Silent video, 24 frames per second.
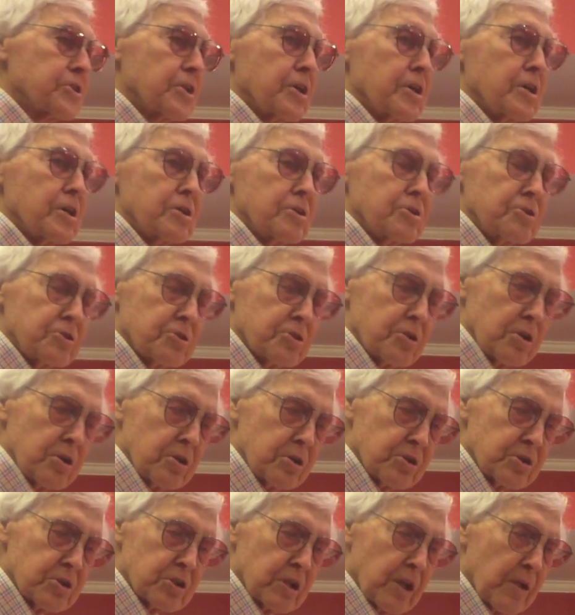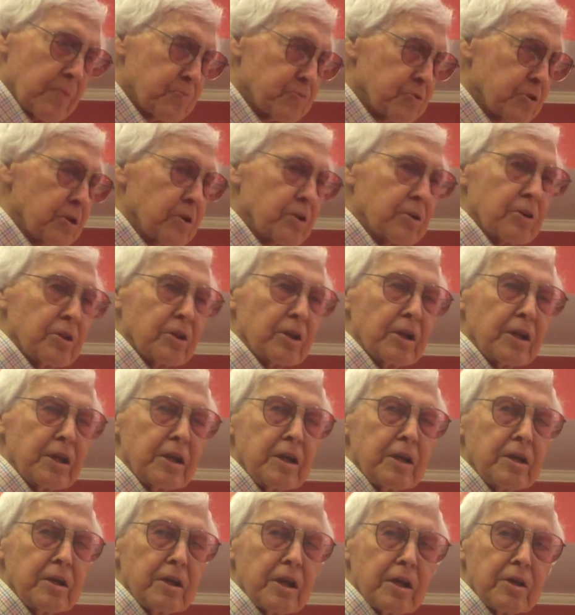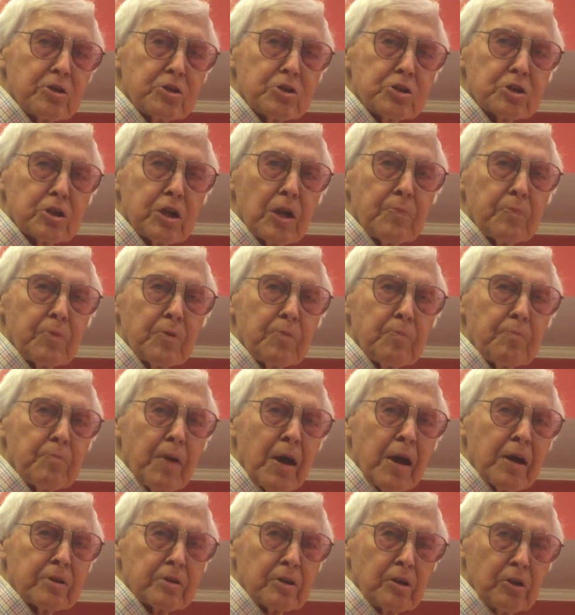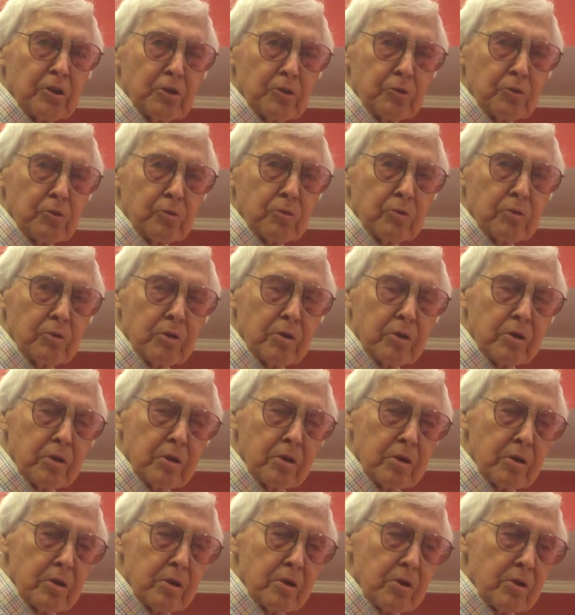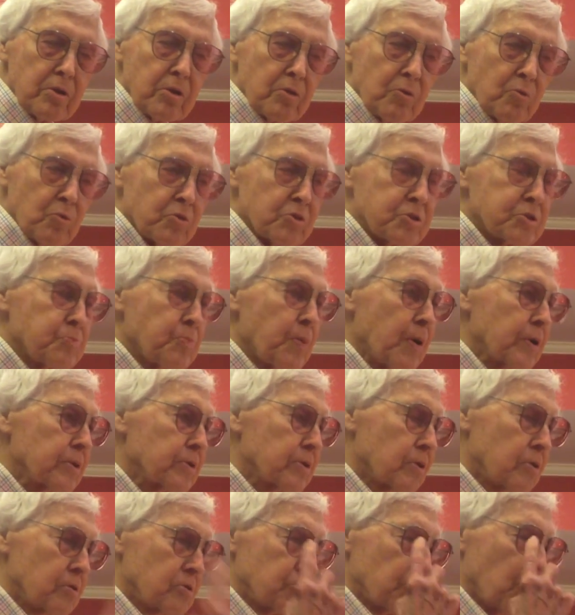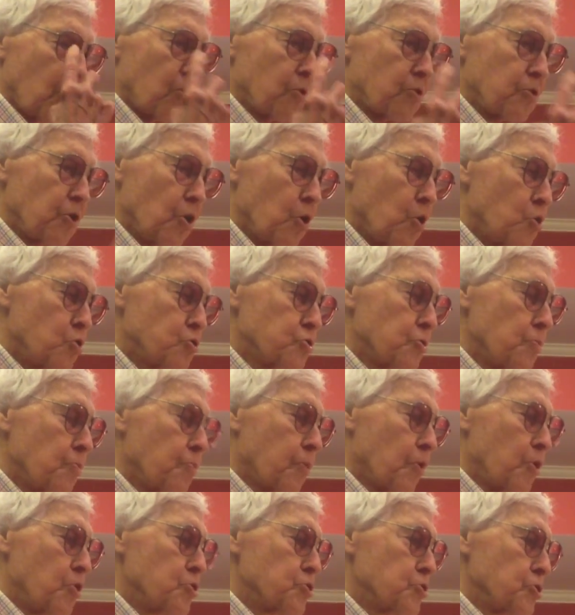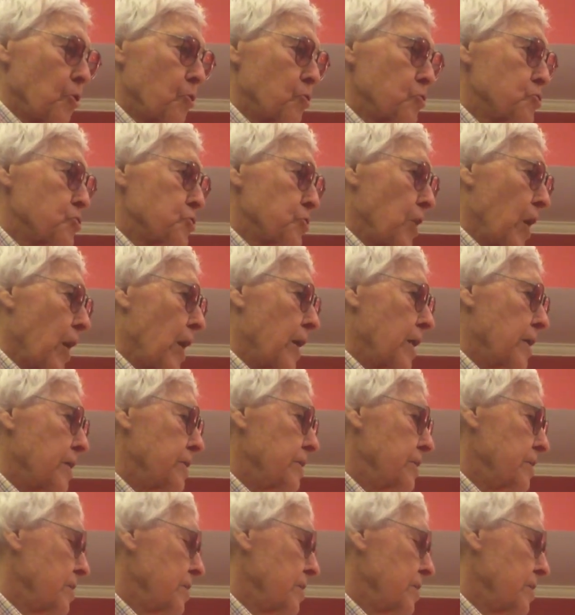age slips into the lean and slippered pantaloon, with spectacles on nose and purse on side,